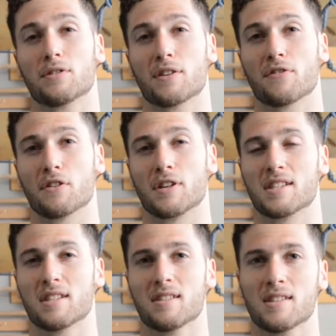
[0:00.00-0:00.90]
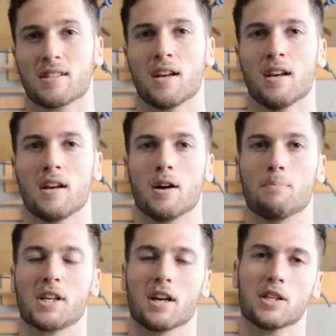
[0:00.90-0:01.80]
different reasons.
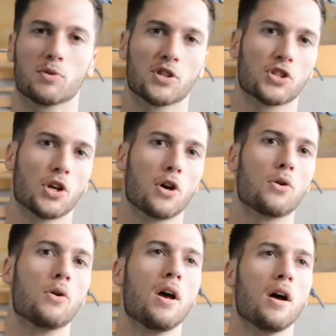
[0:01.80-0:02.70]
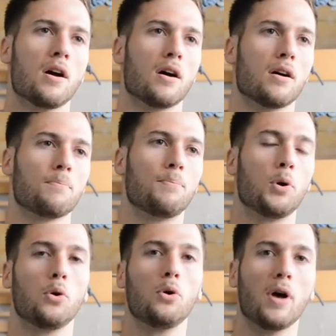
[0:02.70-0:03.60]
Because we're so
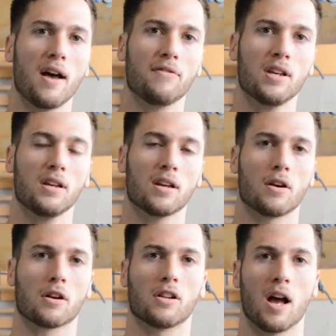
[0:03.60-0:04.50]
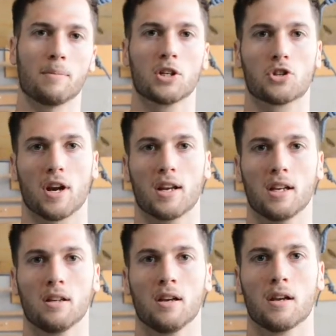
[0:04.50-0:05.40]
pull heavy in our climbing
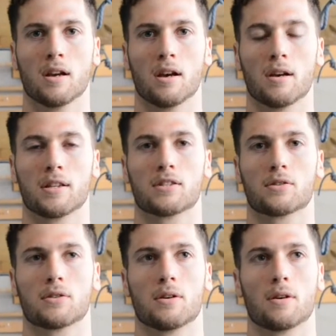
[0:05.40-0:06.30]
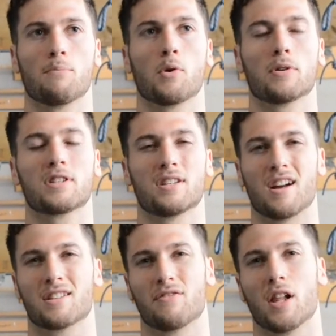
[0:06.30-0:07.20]
training, it's important to
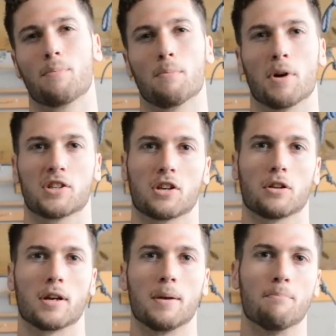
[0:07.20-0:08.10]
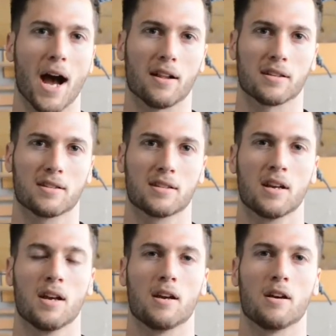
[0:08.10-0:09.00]
not develop a muscular imbalance.
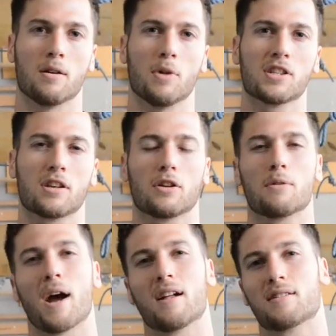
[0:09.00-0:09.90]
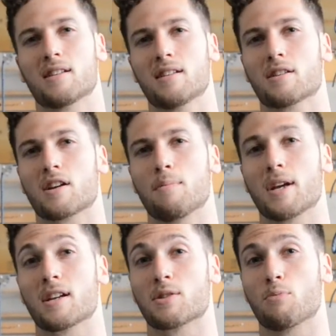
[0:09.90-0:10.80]
Muscular imbalances are going to
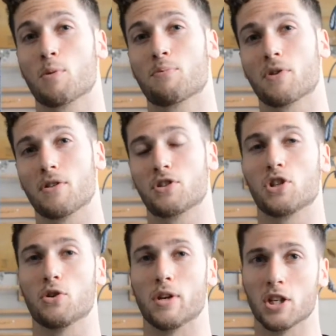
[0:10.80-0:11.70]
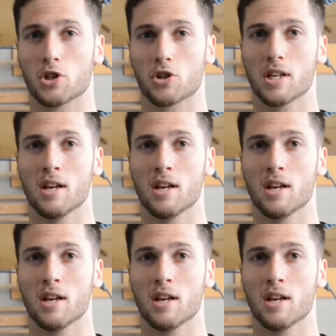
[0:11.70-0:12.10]
make us more prone to injury,